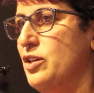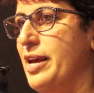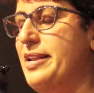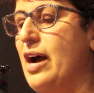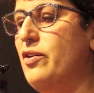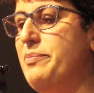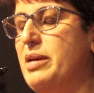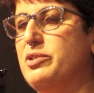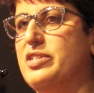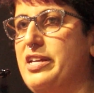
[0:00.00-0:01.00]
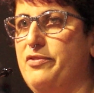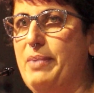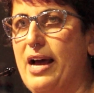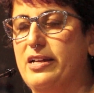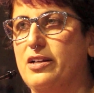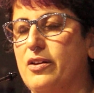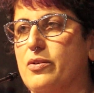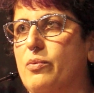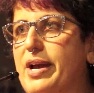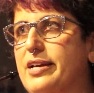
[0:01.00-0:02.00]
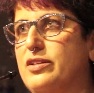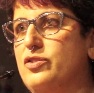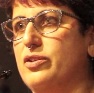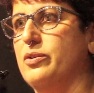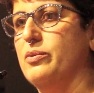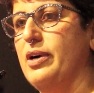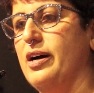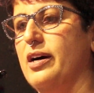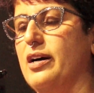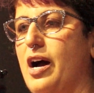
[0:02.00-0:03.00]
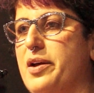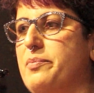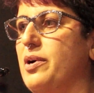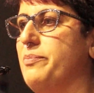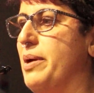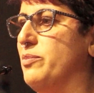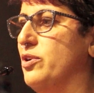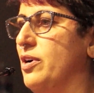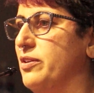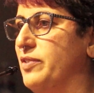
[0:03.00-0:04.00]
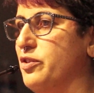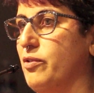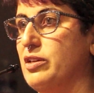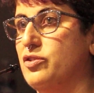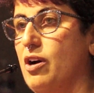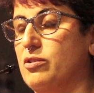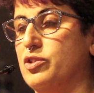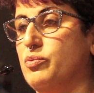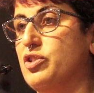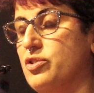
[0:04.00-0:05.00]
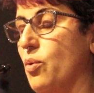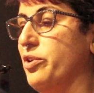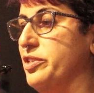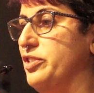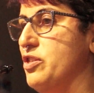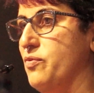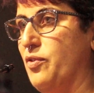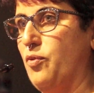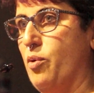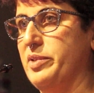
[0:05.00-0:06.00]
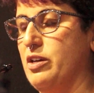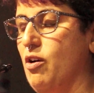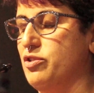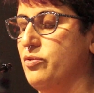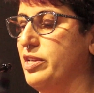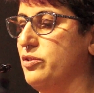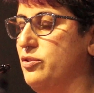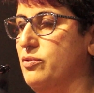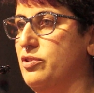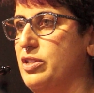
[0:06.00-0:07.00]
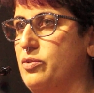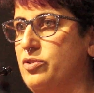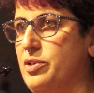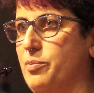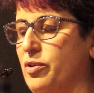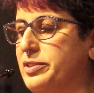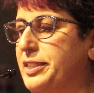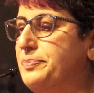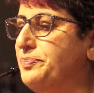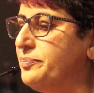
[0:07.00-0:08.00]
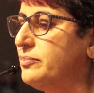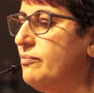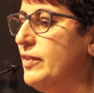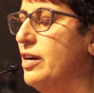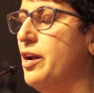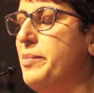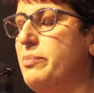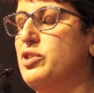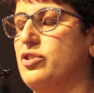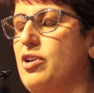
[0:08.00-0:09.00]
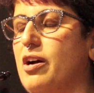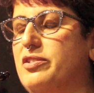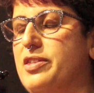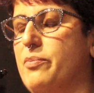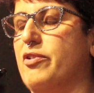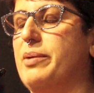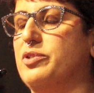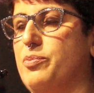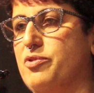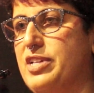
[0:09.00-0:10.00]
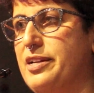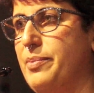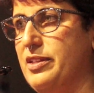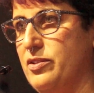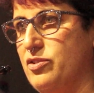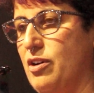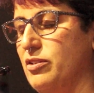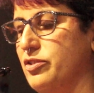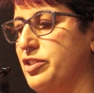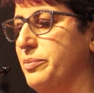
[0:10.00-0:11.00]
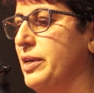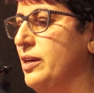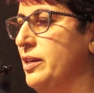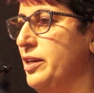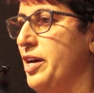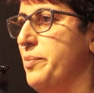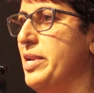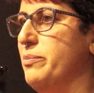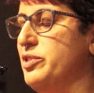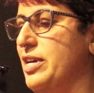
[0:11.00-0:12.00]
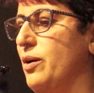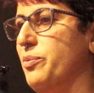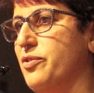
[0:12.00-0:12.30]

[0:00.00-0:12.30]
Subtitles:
And now I'm able to give back in other ways. So I'm a member of Underground Scholars, which is an organization for formerly incarcerated students at UC Berkeley. And I'm able to talk to them. We're able to present about this scholarship. I've been able to help